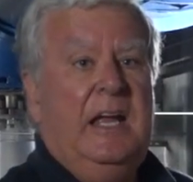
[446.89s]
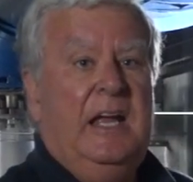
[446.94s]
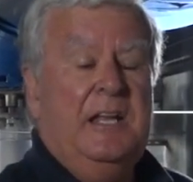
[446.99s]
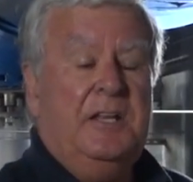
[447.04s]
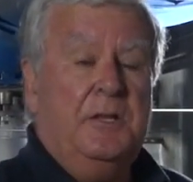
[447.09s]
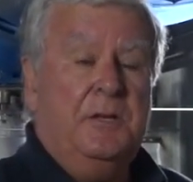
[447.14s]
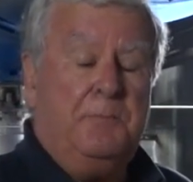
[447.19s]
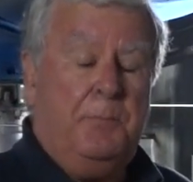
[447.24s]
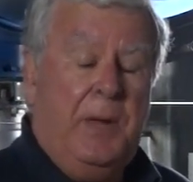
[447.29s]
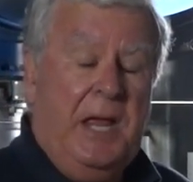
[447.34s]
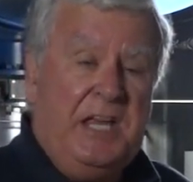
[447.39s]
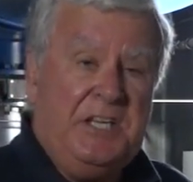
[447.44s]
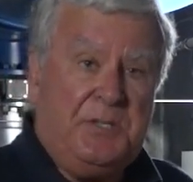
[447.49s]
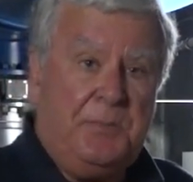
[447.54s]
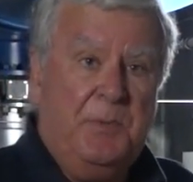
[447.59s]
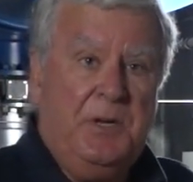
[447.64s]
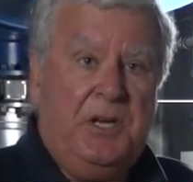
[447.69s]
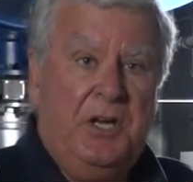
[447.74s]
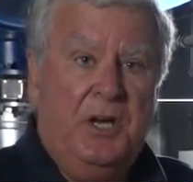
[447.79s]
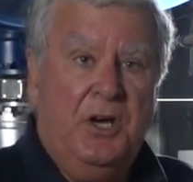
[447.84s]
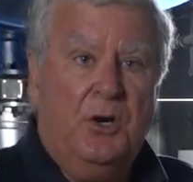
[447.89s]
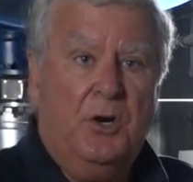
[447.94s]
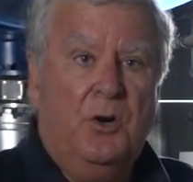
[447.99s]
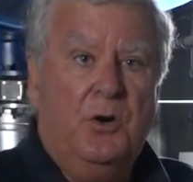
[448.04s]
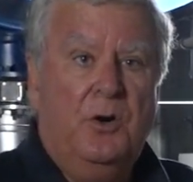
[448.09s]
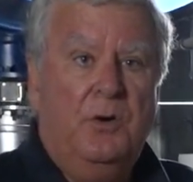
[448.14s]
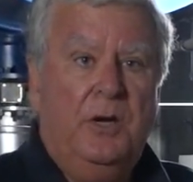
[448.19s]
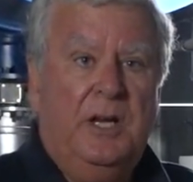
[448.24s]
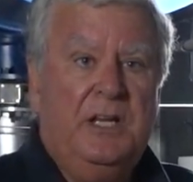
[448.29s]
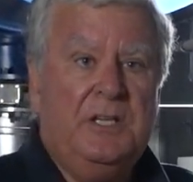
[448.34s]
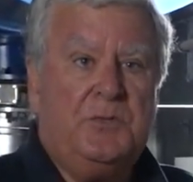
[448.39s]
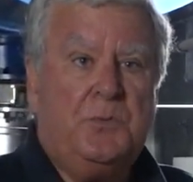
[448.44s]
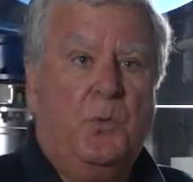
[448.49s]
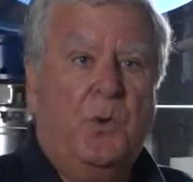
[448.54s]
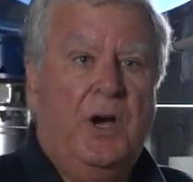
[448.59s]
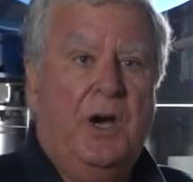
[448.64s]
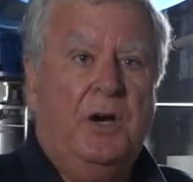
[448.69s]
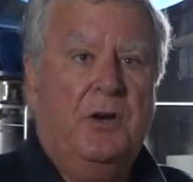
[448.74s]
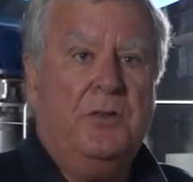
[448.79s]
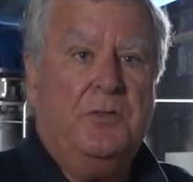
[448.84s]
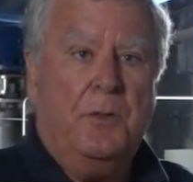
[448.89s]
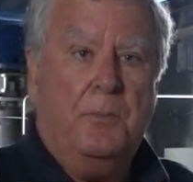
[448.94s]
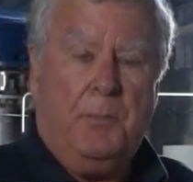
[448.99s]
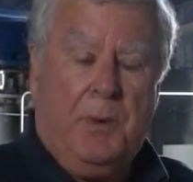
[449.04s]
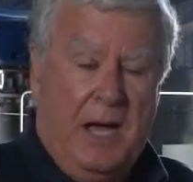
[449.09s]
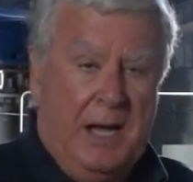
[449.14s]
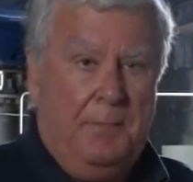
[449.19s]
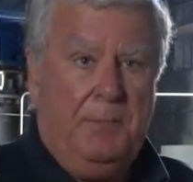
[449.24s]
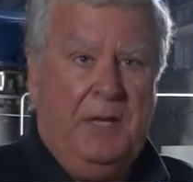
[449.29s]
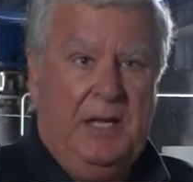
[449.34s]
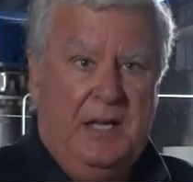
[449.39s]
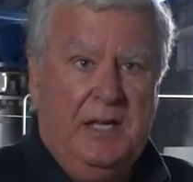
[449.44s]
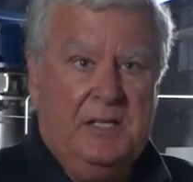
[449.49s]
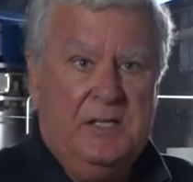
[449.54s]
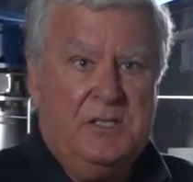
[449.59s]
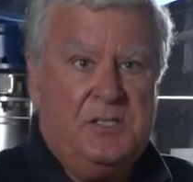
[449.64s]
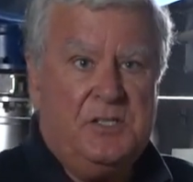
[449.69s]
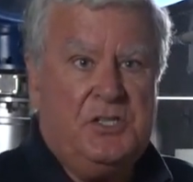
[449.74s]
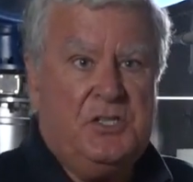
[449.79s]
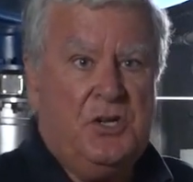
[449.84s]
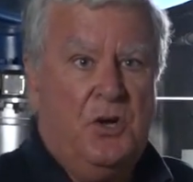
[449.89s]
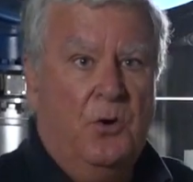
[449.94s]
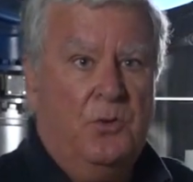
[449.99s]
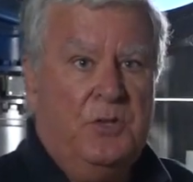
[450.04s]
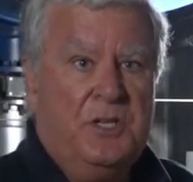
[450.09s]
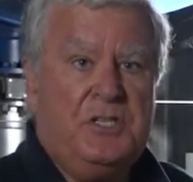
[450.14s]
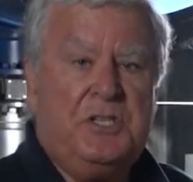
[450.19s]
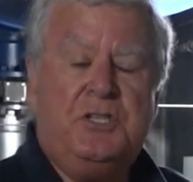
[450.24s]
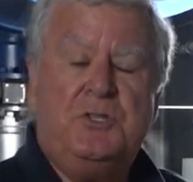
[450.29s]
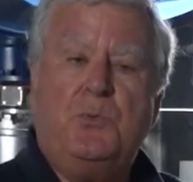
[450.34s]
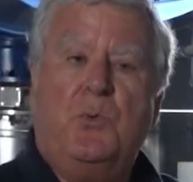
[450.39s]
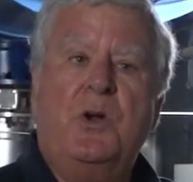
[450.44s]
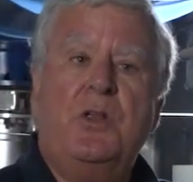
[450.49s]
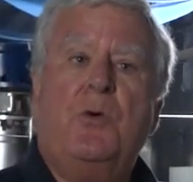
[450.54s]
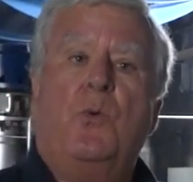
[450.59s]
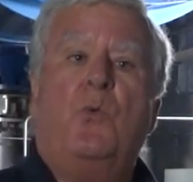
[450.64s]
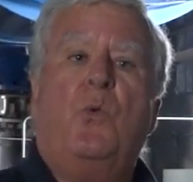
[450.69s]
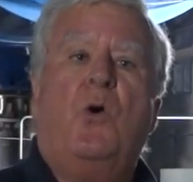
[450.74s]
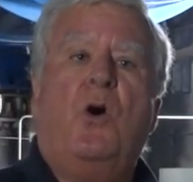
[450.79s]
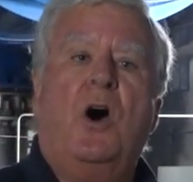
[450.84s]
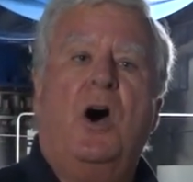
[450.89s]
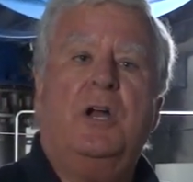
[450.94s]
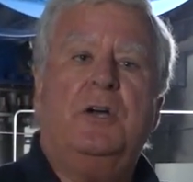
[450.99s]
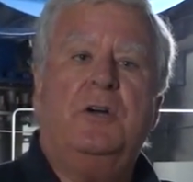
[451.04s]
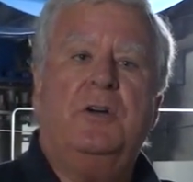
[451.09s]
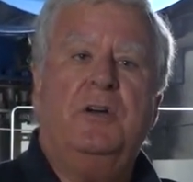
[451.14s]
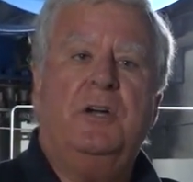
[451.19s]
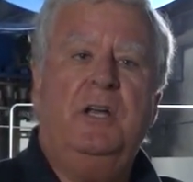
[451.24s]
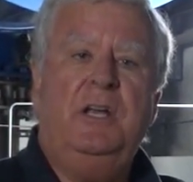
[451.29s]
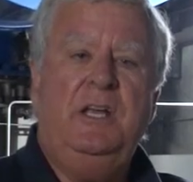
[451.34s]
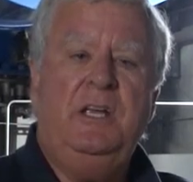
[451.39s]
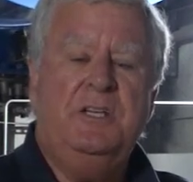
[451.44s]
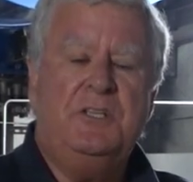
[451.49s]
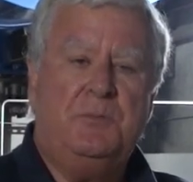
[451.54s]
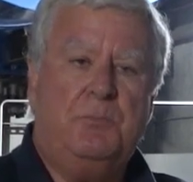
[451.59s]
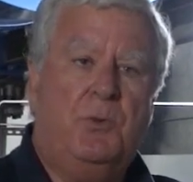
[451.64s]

In the basement here is where the piping is. So this is where the water is